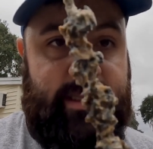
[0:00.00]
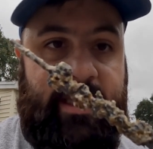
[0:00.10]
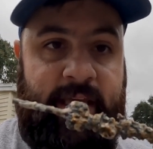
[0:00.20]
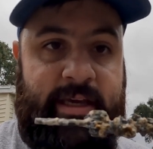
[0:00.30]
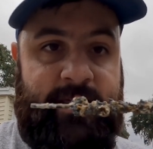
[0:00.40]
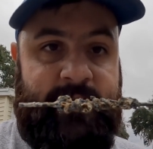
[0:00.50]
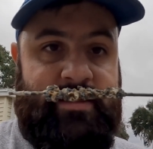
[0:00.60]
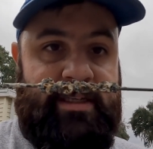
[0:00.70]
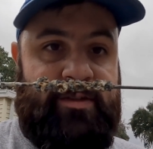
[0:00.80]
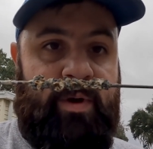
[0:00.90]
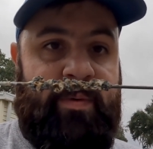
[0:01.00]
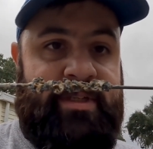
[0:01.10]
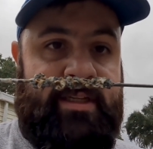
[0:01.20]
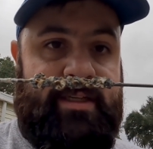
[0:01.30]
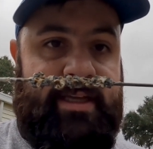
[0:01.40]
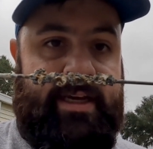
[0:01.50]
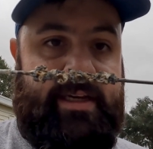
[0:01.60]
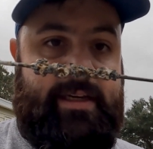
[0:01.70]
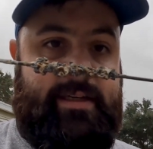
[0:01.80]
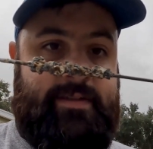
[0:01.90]
This is what was in the
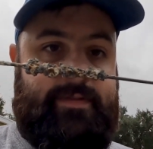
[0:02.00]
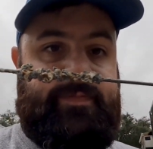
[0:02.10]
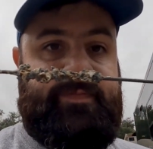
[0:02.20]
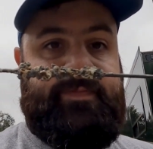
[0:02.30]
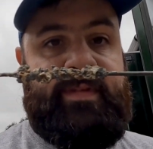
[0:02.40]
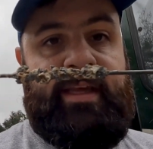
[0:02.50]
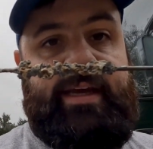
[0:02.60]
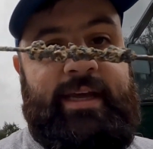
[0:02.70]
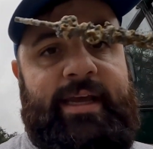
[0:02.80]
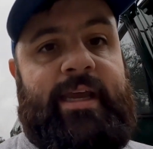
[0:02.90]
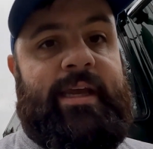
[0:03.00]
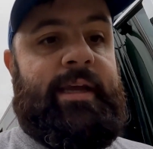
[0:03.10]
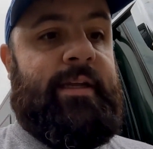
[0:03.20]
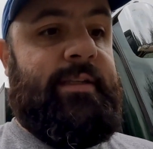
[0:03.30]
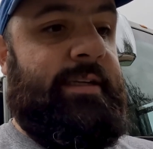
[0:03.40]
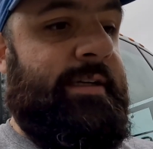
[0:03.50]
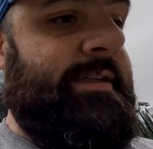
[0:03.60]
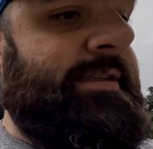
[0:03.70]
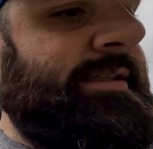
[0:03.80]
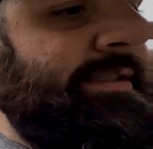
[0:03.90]
tank, and
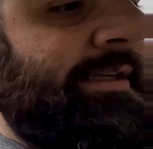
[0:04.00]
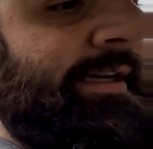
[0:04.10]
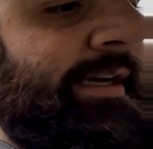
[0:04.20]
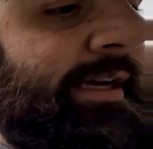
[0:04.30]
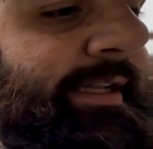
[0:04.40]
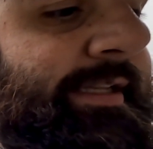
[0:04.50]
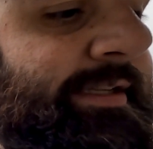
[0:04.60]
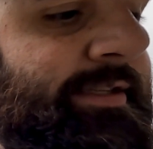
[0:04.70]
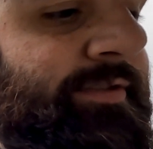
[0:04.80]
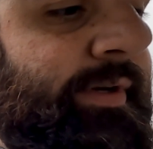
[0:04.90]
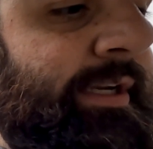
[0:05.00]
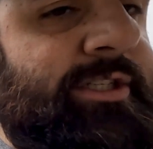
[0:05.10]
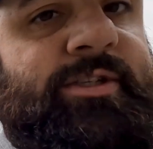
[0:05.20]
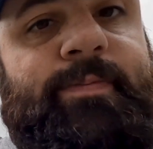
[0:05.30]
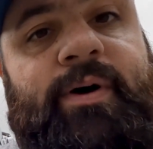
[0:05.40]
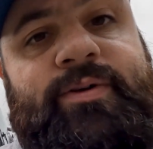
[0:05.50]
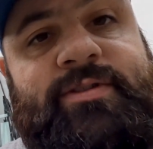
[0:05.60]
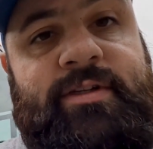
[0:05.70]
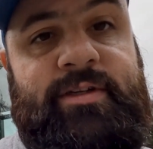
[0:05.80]
this is what it's supposed to